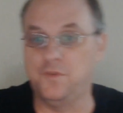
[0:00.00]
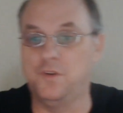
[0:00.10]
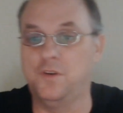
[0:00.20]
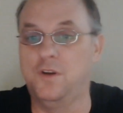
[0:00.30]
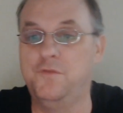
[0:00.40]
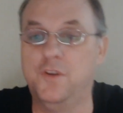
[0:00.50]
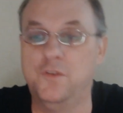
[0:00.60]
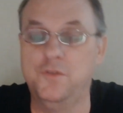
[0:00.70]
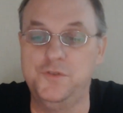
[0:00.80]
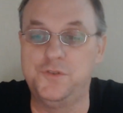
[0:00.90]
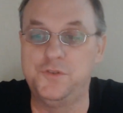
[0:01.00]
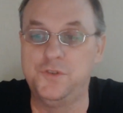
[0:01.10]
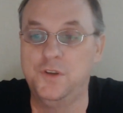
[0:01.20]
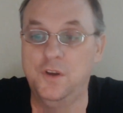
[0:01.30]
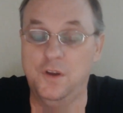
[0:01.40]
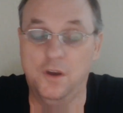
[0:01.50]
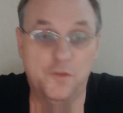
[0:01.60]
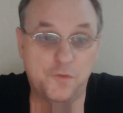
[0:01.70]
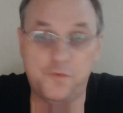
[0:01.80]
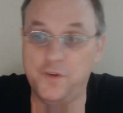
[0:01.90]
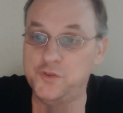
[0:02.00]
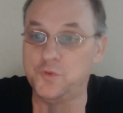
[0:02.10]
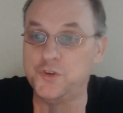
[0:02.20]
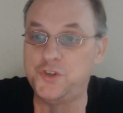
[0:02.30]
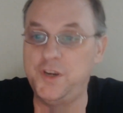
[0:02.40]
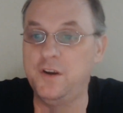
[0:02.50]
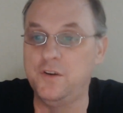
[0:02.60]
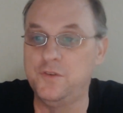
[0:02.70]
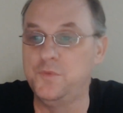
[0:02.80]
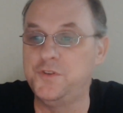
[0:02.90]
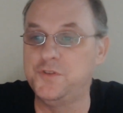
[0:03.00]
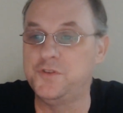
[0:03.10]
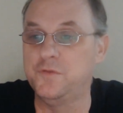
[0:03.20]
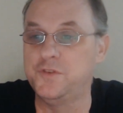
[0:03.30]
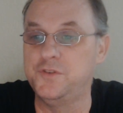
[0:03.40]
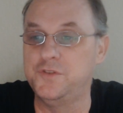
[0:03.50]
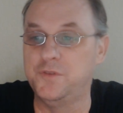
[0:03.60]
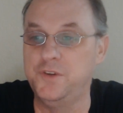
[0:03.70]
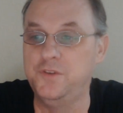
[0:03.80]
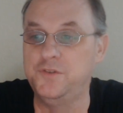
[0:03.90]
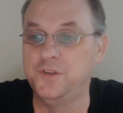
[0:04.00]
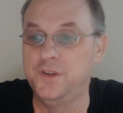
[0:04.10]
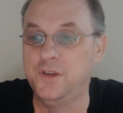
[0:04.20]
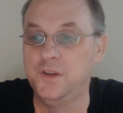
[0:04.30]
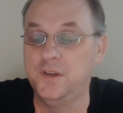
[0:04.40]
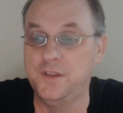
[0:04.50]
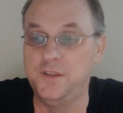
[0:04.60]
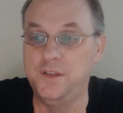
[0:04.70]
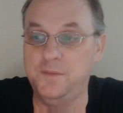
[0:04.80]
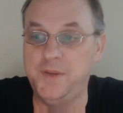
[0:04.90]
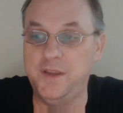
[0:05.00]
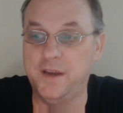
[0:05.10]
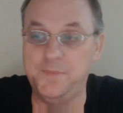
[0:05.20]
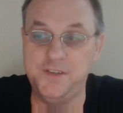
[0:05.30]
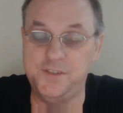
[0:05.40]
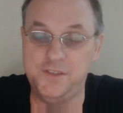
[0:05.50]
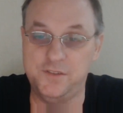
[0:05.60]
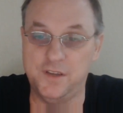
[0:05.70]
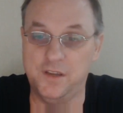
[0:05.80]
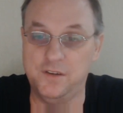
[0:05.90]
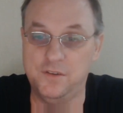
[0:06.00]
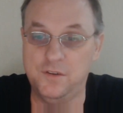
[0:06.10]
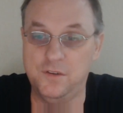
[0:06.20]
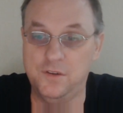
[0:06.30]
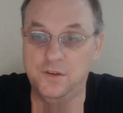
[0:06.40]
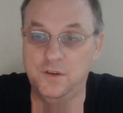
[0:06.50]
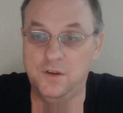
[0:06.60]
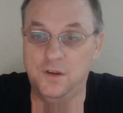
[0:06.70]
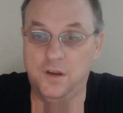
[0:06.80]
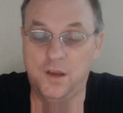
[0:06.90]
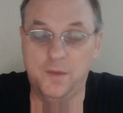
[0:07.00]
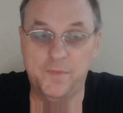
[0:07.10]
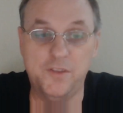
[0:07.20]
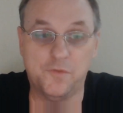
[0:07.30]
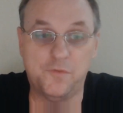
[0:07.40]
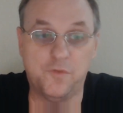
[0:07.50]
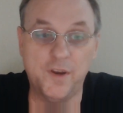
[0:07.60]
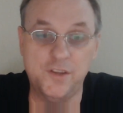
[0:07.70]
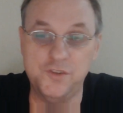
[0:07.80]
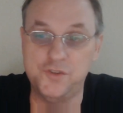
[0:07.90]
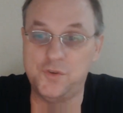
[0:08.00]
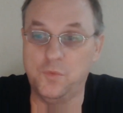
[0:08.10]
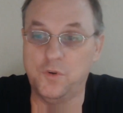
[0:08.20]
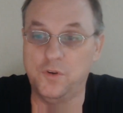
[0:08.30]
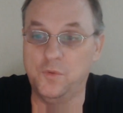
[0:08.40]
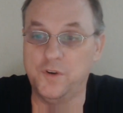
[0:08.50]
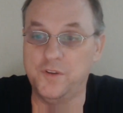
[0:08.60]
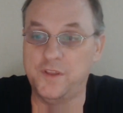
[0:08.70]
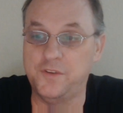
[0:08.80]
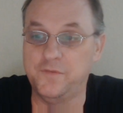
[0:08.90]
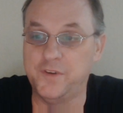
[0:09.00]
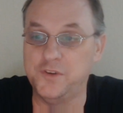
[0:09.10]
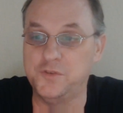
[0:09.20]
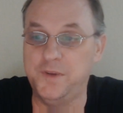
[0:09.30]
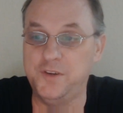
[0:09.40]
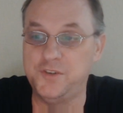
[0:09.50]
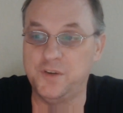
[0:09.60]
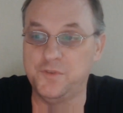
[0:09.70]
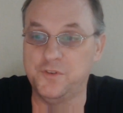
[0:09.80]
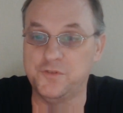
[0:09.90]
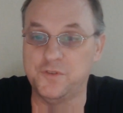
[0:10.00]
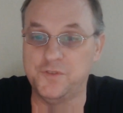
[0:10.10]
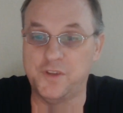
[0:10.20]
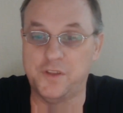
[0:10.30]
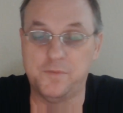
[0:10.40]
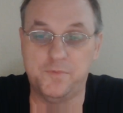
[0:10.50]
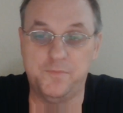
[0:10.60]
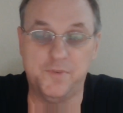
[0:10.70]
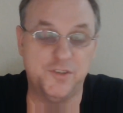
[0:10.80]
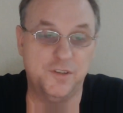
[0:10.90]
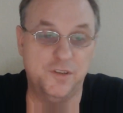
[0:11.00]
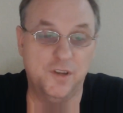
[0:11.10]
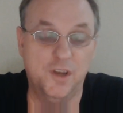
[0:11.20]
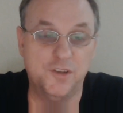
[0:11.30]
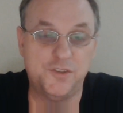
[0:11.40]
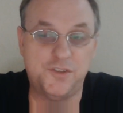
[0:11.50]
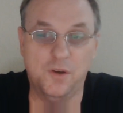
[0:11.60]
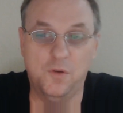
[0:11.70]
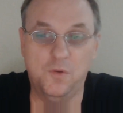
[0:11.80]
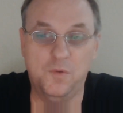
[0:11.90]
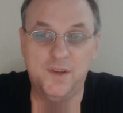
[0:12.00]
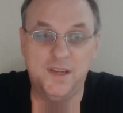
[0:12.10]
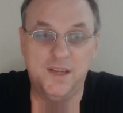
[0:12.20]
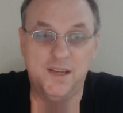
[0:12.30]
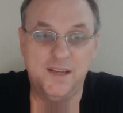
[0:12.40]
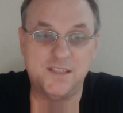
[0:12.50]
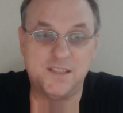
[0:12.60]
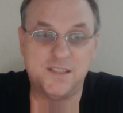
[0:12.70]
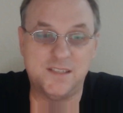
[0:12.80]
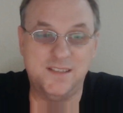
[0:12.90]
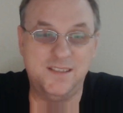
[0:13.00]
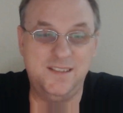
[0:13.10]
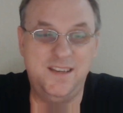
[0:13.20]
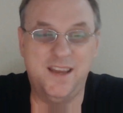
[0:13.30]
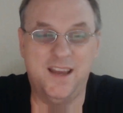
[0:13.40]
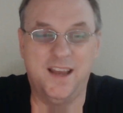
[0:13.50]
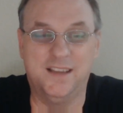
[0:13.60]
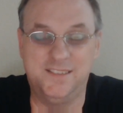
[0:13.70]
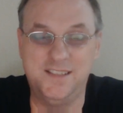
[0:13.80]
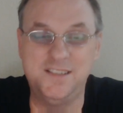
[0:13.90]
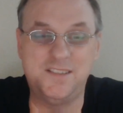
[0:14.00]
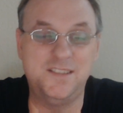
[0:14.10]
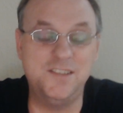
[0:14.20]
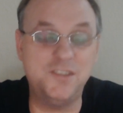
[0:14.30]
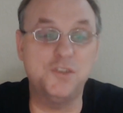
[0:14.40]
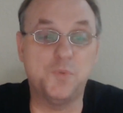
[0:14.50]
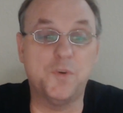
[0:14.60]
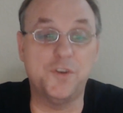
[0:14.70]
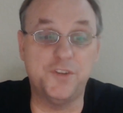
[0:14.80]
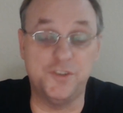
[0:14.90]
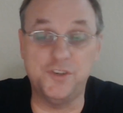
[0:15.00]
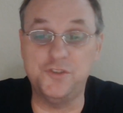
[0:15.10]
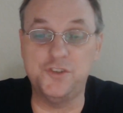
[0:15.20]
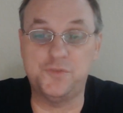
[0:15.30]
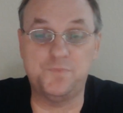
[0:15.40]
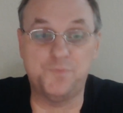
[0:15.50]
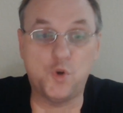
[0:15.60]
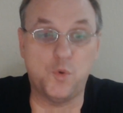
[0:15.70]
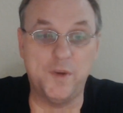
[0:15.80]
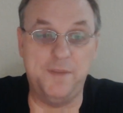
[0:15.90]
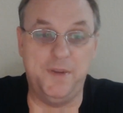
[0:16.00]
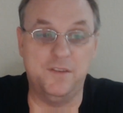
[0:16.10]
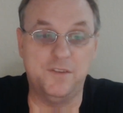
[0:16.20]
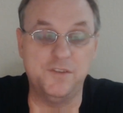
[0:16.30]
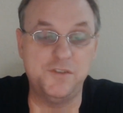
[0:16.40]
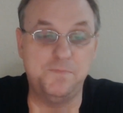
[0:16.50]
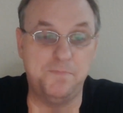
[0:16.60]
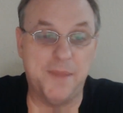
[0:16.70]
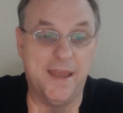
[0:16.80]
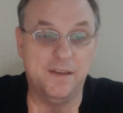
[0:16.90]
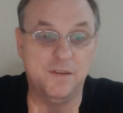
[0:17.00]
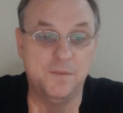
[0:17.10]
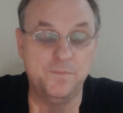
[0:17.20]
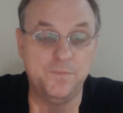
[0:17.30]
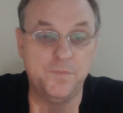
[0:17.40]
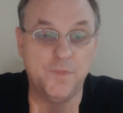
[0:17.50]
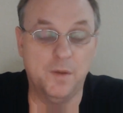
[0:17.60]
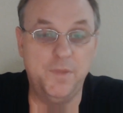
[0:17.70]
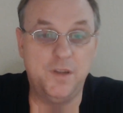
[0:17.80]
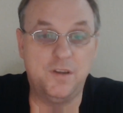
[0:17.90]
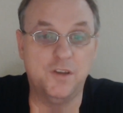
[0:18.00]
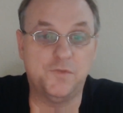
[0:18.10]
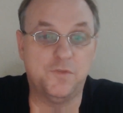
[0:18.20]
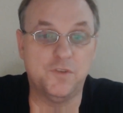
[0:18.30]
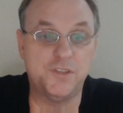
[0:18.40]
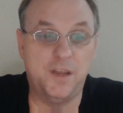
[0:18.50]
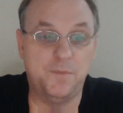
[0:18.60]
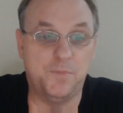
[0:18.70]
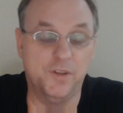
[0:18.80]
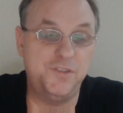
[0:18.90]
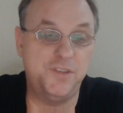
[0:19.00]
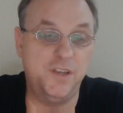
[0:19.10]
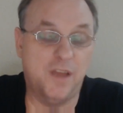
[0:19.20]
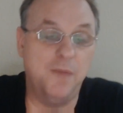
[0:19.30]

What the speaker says: of those other friends were shared with the services they were using. The PIPC said, and the friends weren't aware that their information was being shared with those servers without their permission. So it's. Yeah, this is where they're just creepy. This is bad. Because, for example, let's say I'm